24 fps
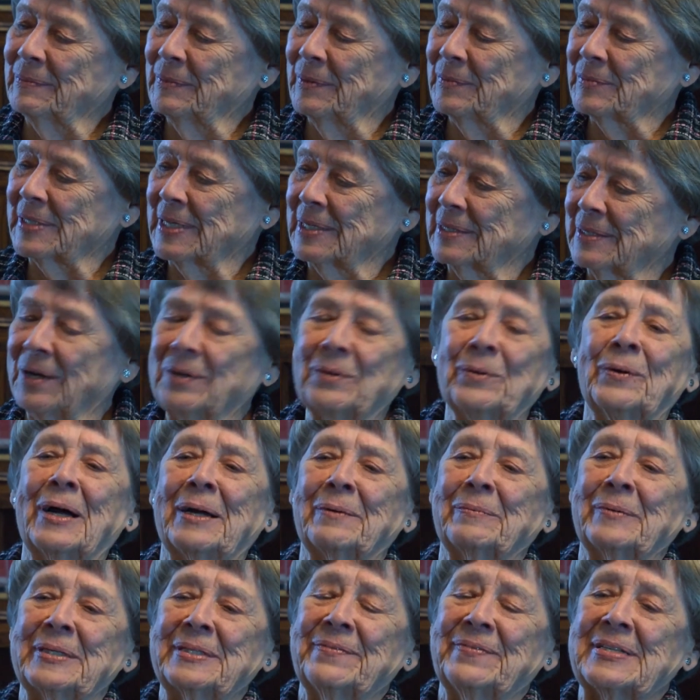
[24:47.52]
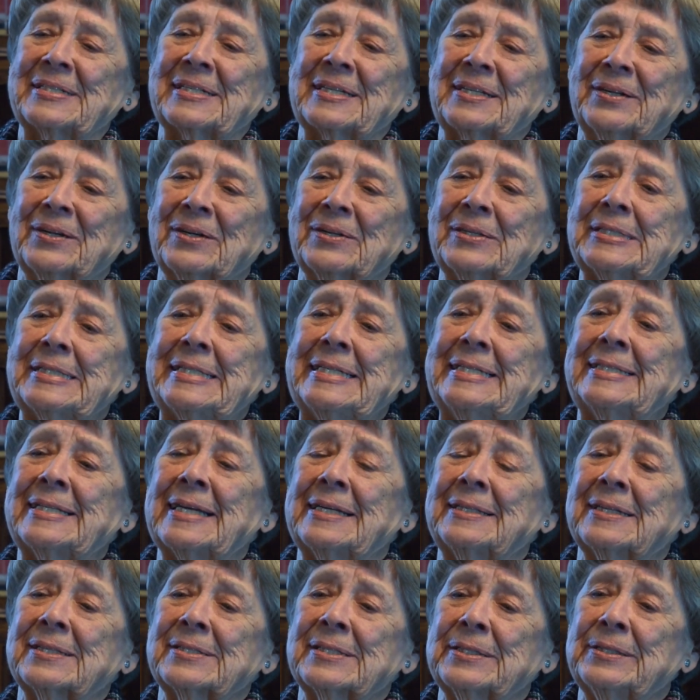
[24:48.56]
what was I? Oh, I went to visit her, and she
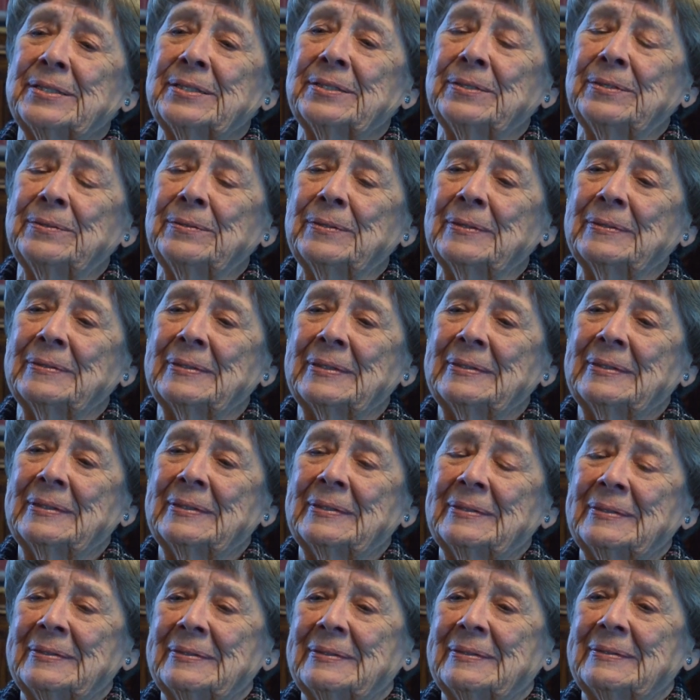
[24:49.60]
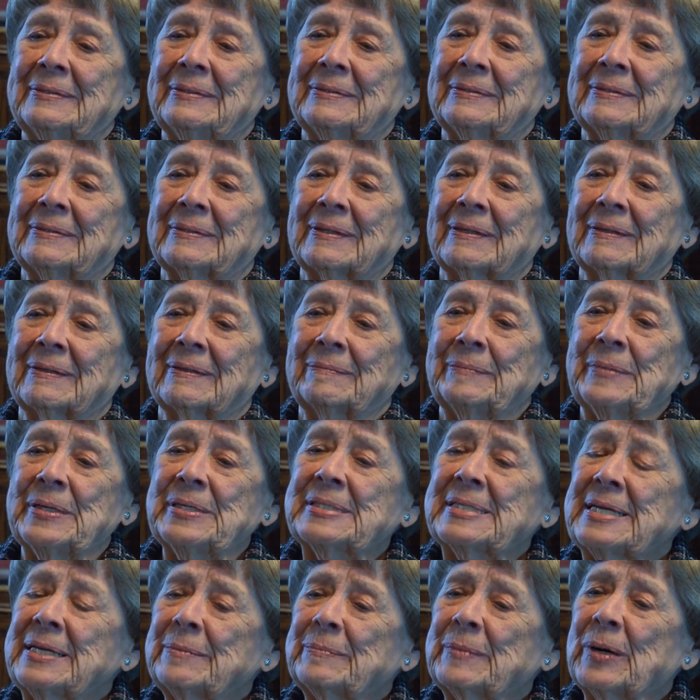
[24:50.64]
said there's a new
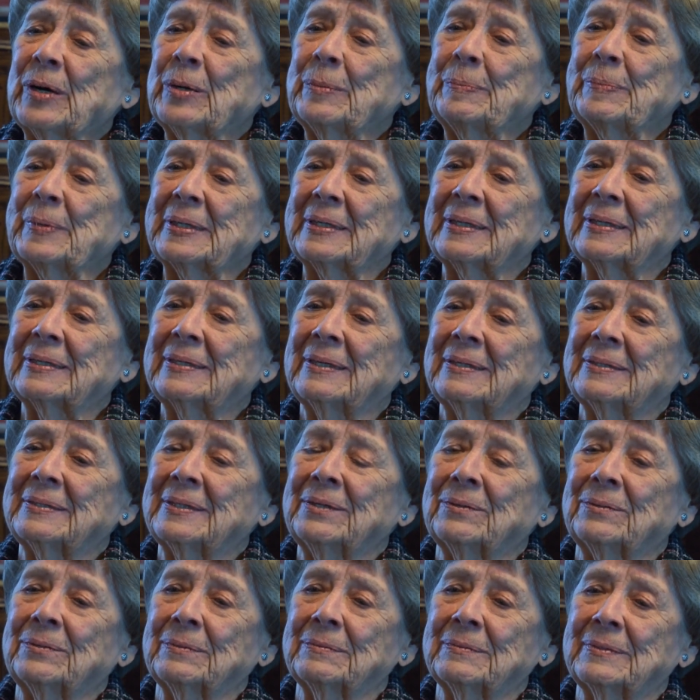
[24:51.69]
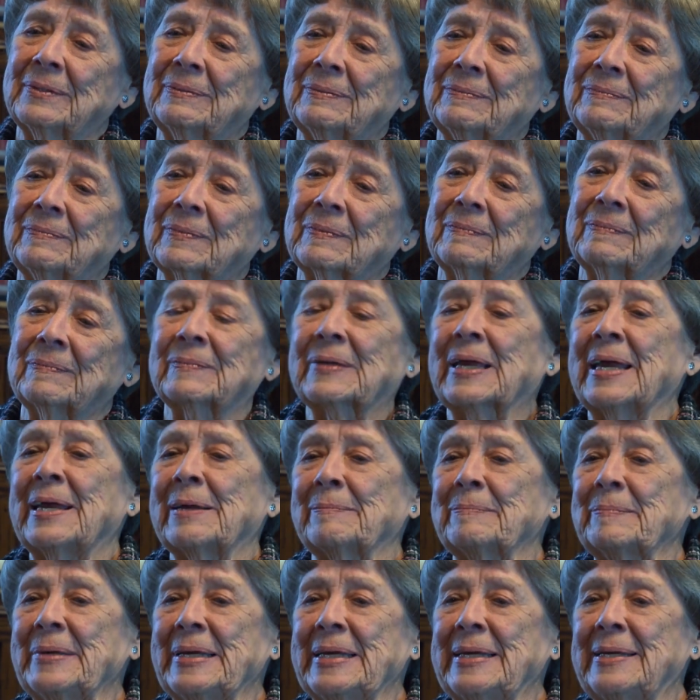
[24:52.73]
museum open on the old
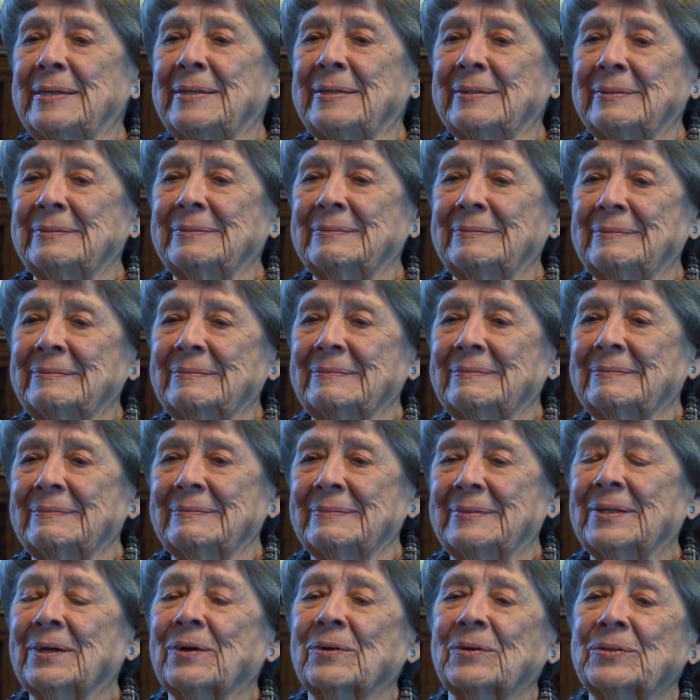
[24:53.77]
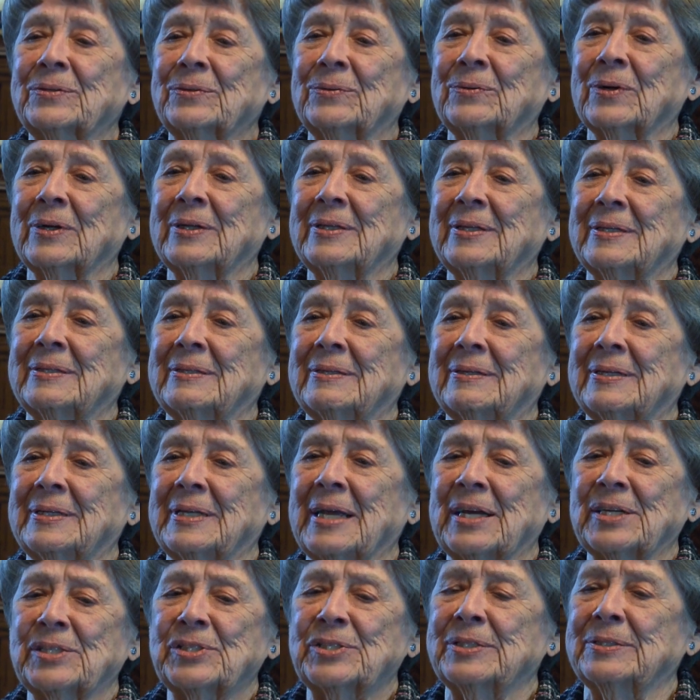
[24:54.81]
Camp Meade territory, the, the
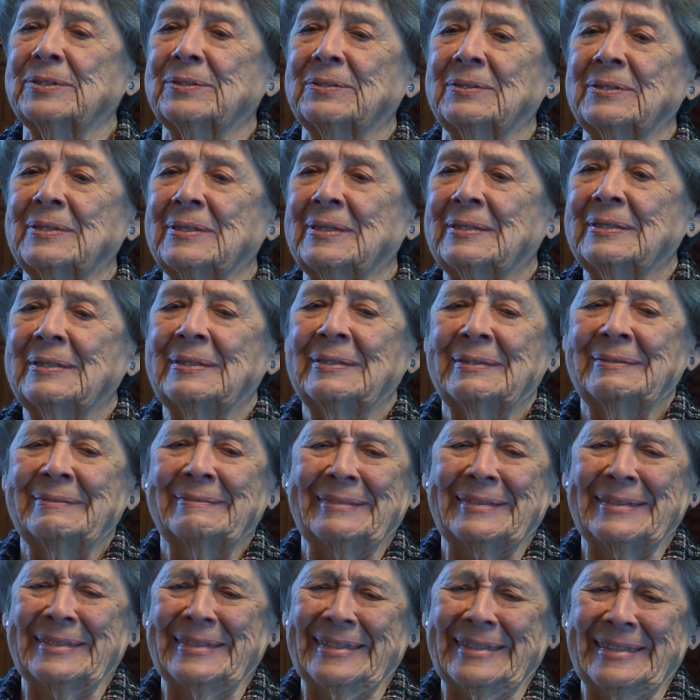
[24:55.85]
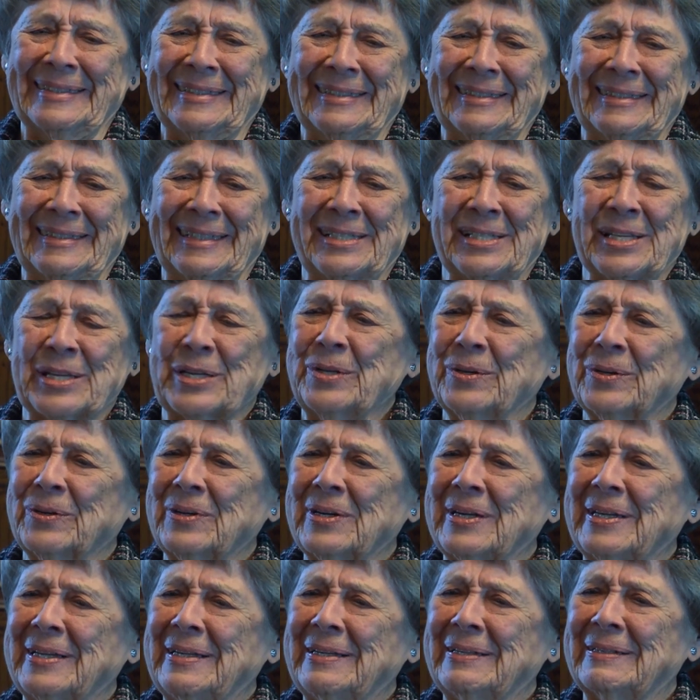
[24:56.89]
National
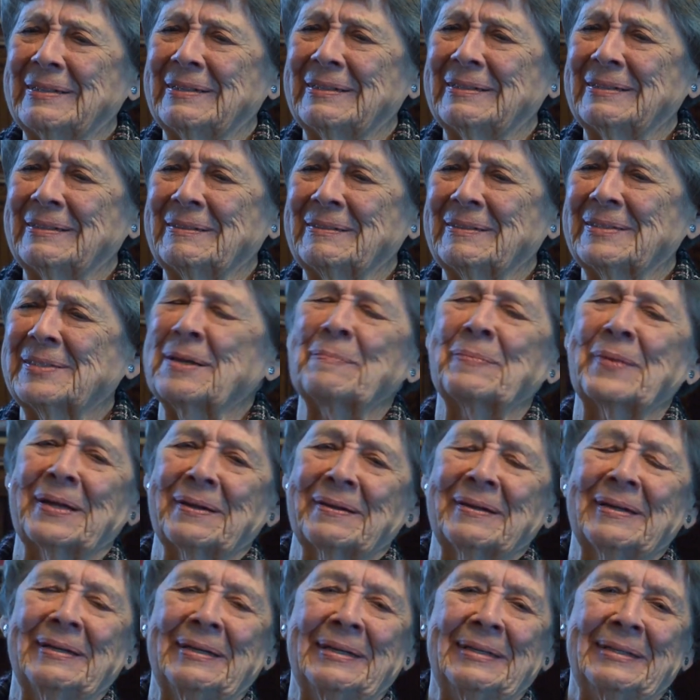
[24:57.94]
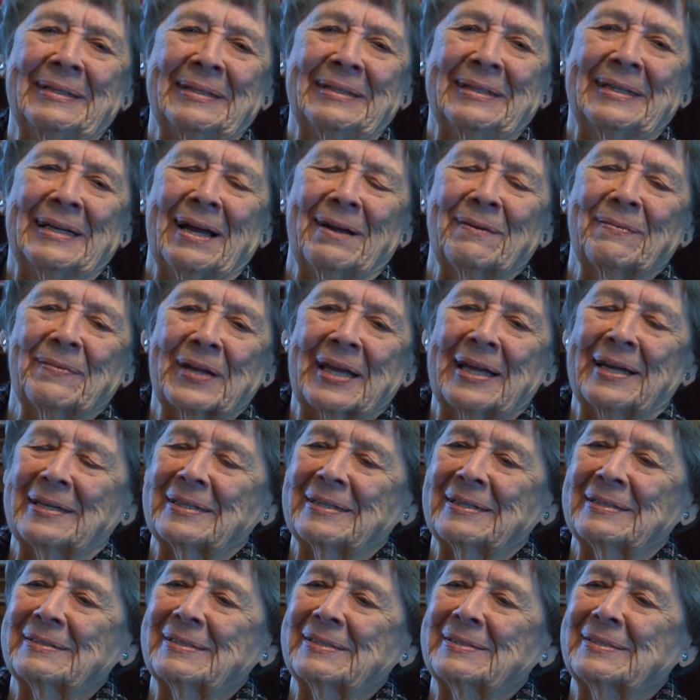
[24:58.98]
Security something, I
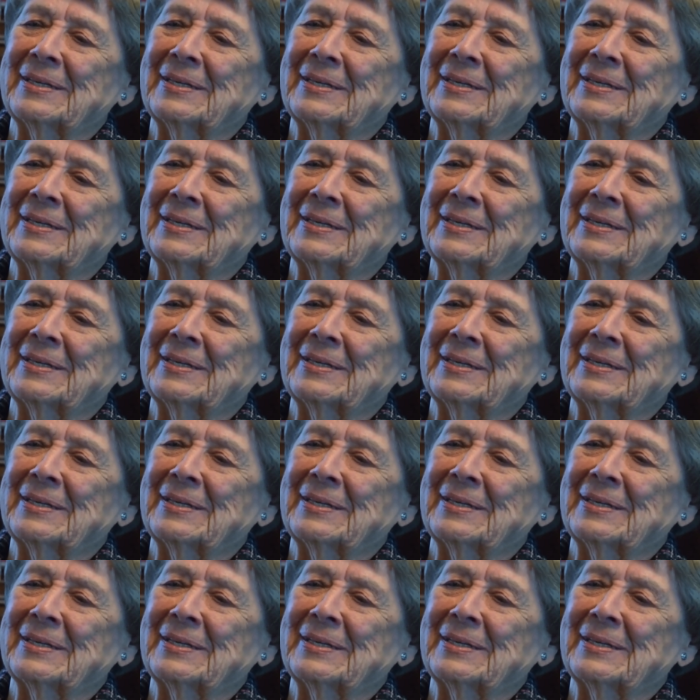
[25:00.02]
forget.